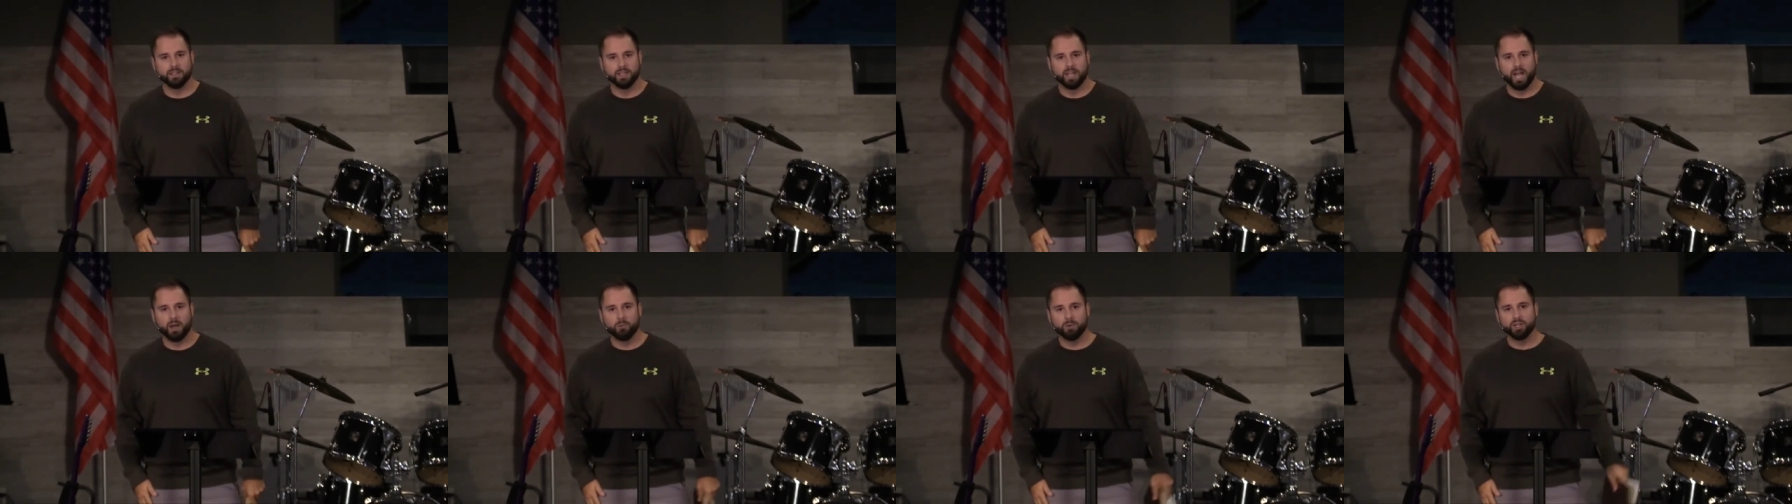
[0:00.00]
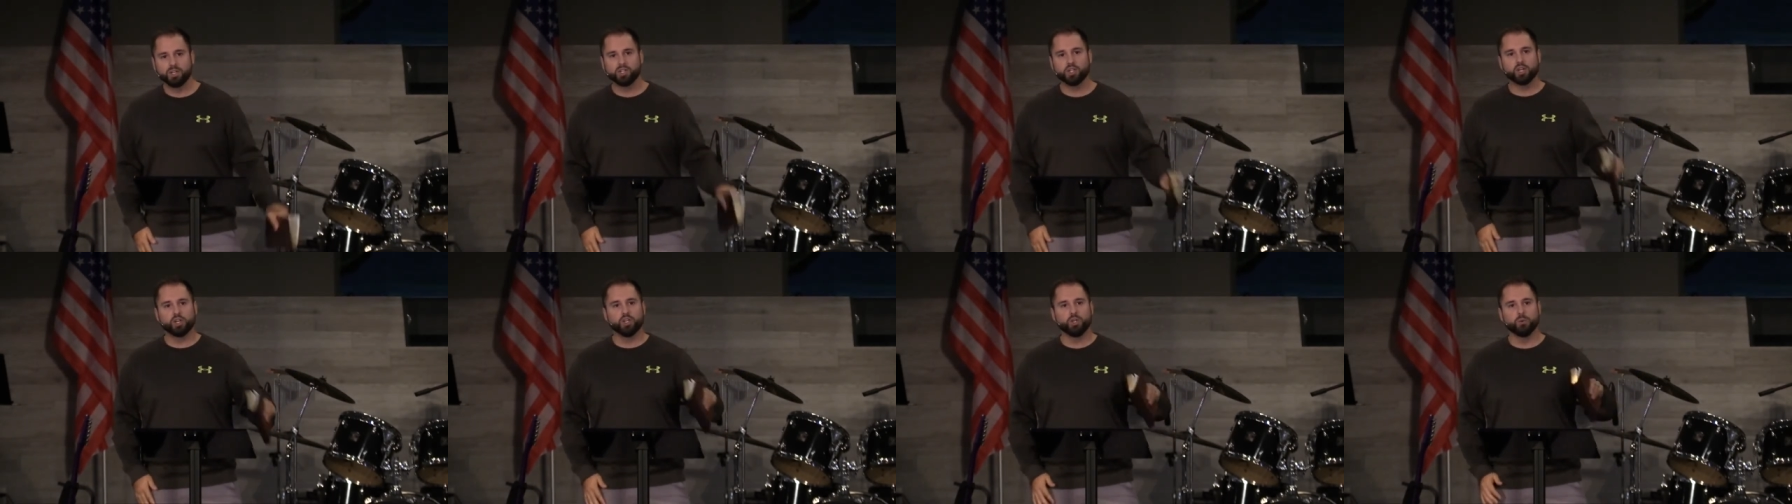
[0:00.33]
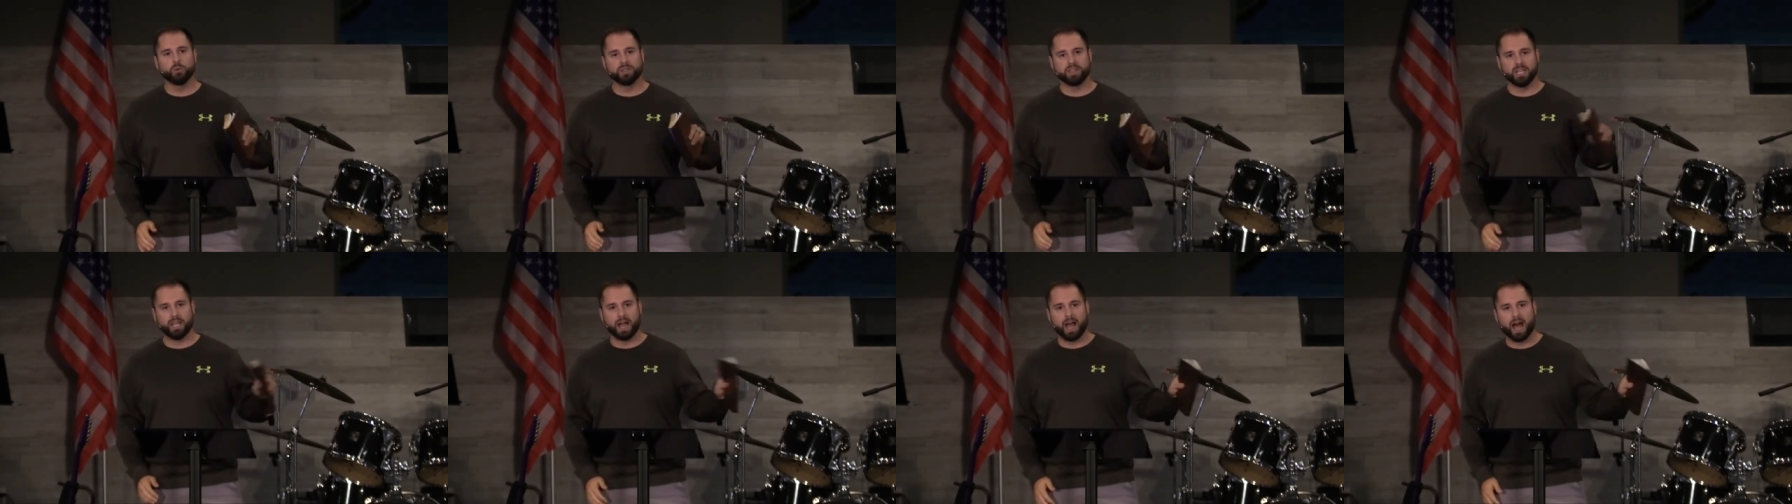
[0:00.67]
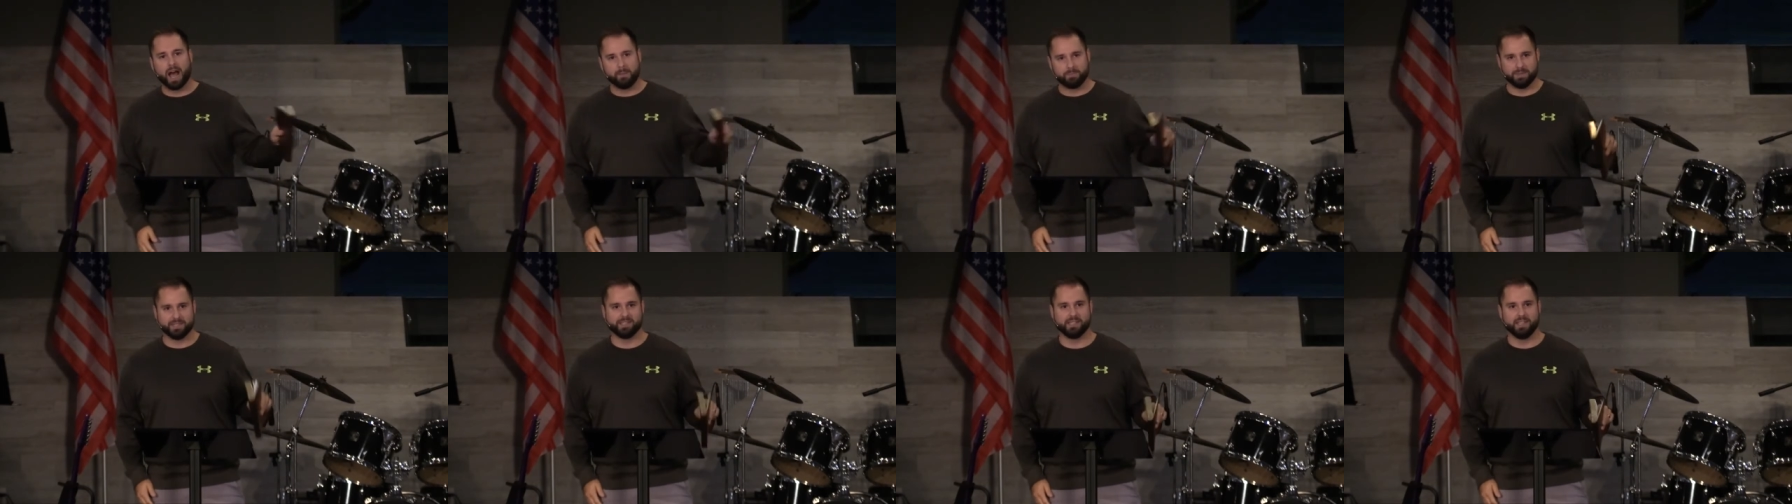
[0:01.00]
I want to show you what the
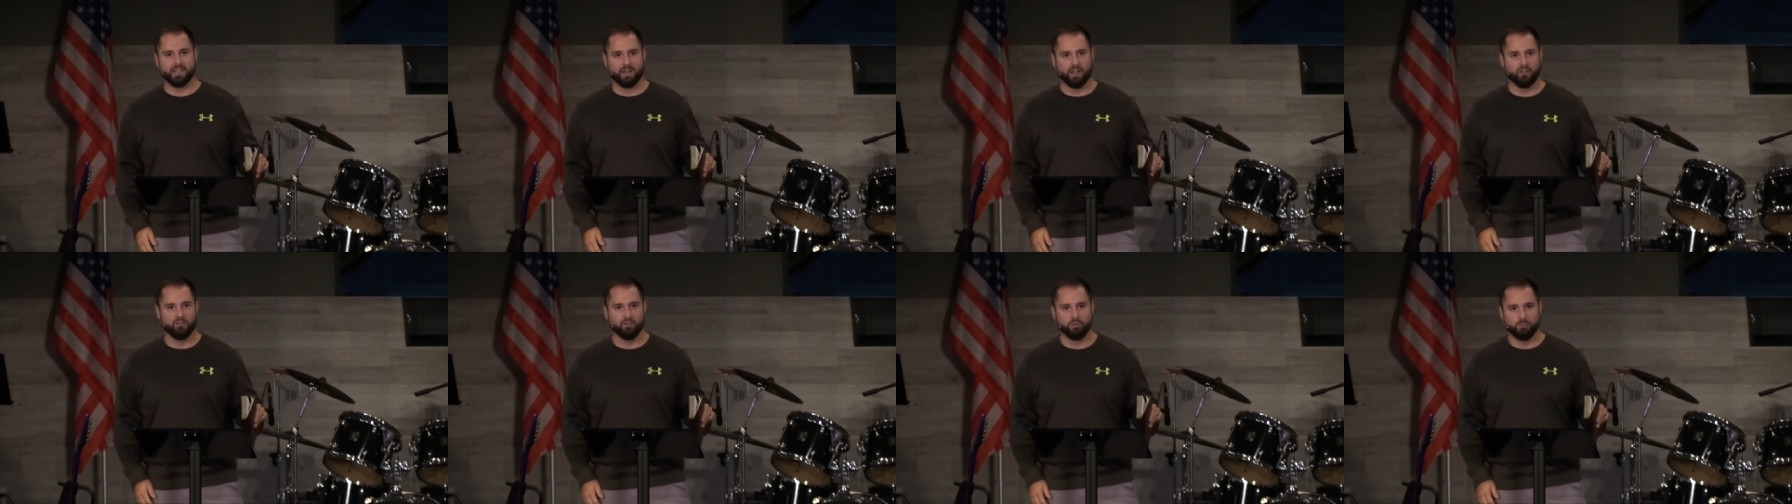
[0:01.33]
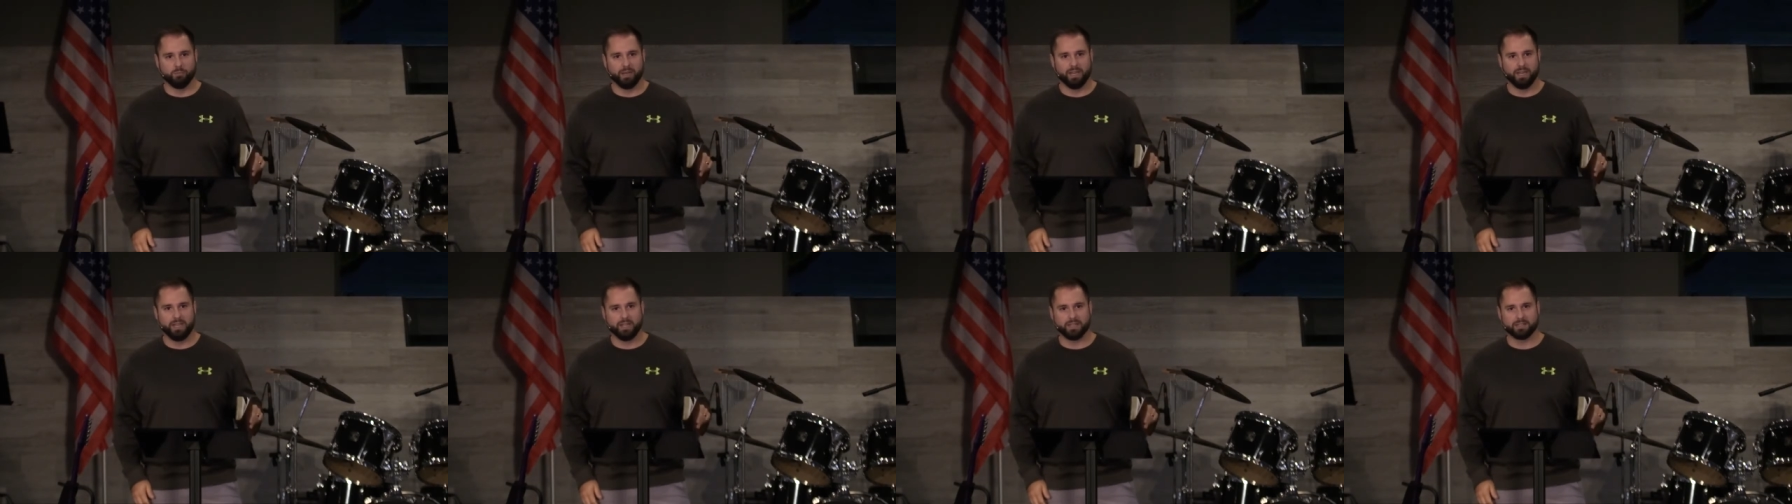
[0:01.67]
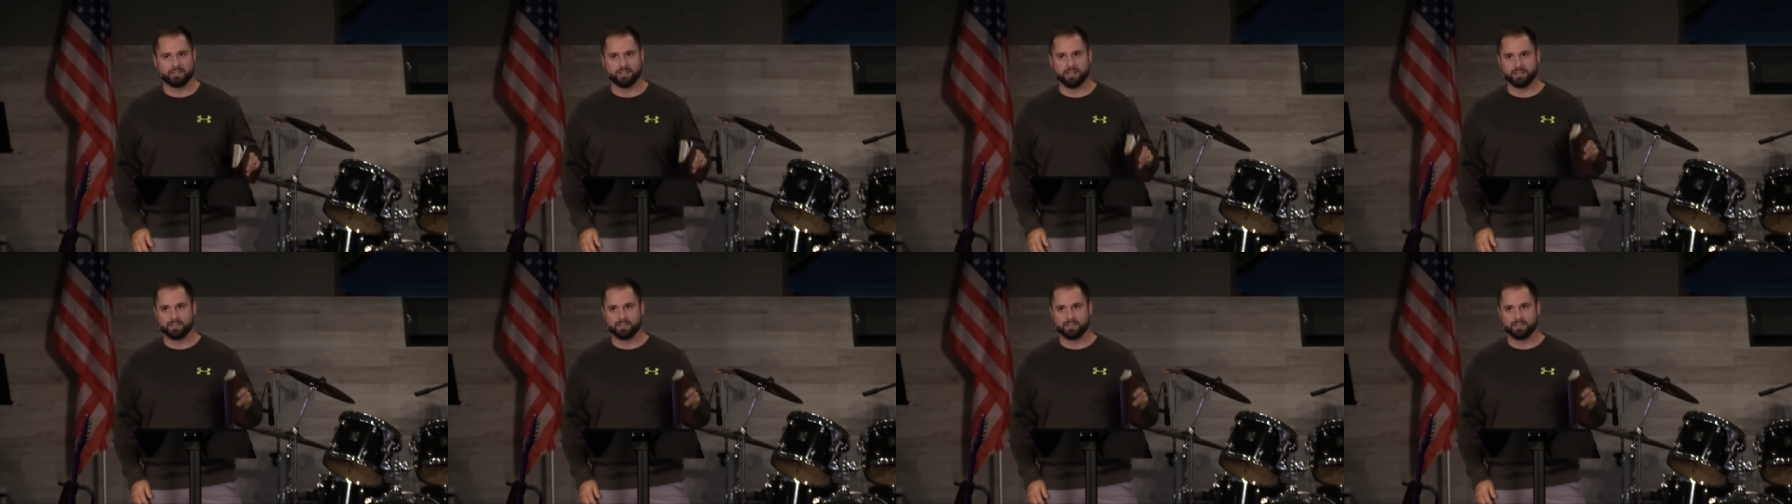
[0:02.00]
opposite of obedience